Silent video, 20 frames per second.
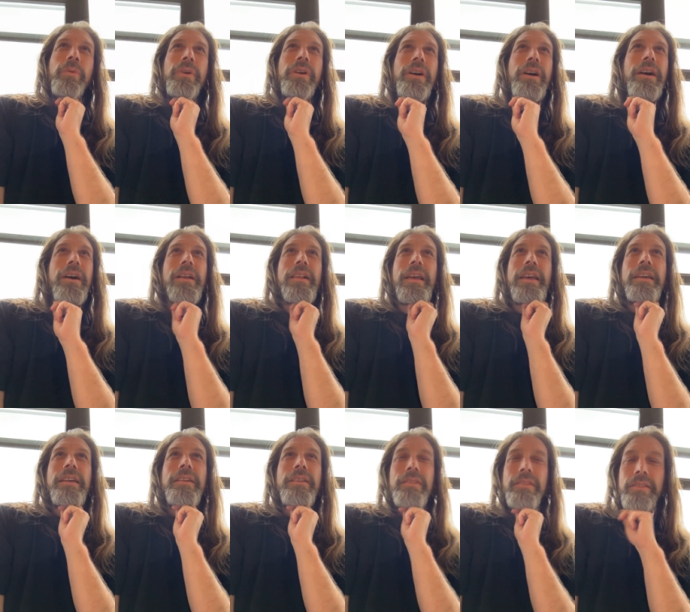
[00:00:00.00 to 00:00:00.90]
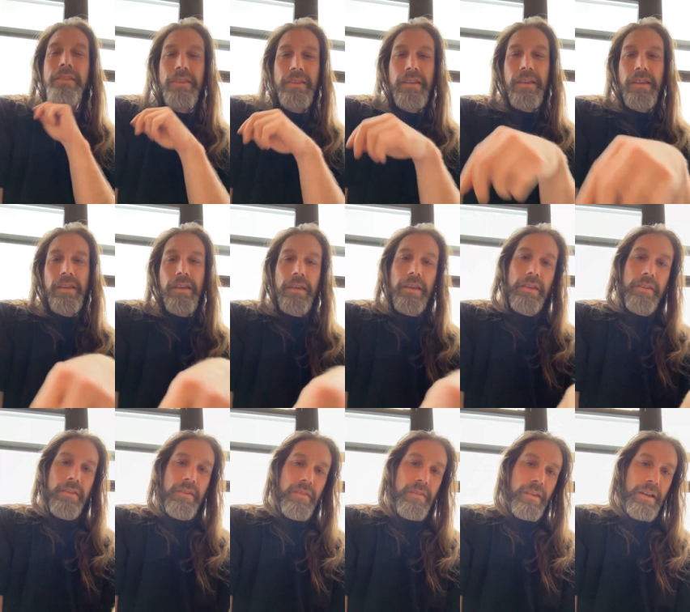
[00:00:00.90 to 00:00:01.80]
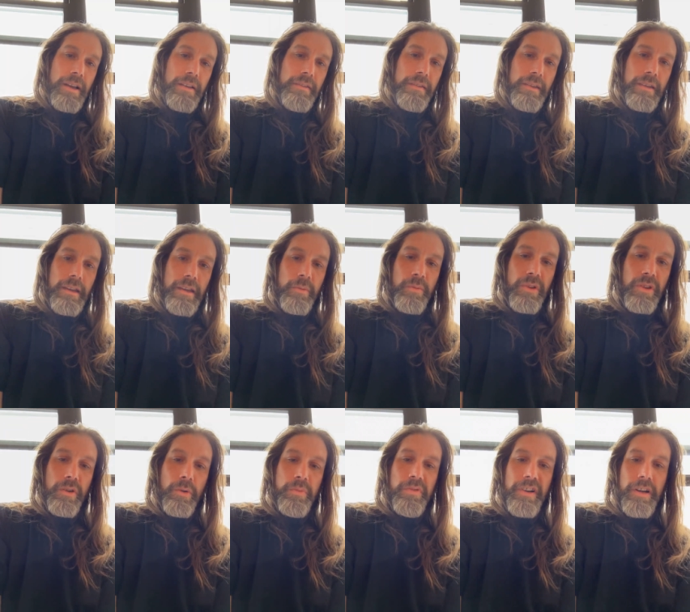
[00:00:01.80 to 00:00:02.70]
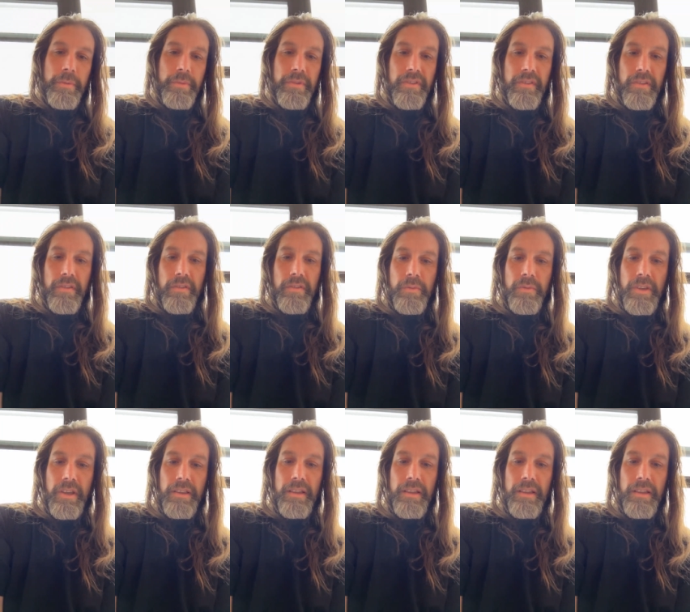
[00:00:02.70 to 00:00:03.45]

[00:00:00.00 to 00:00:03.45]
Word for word: but we are like digging into socks again but no promises.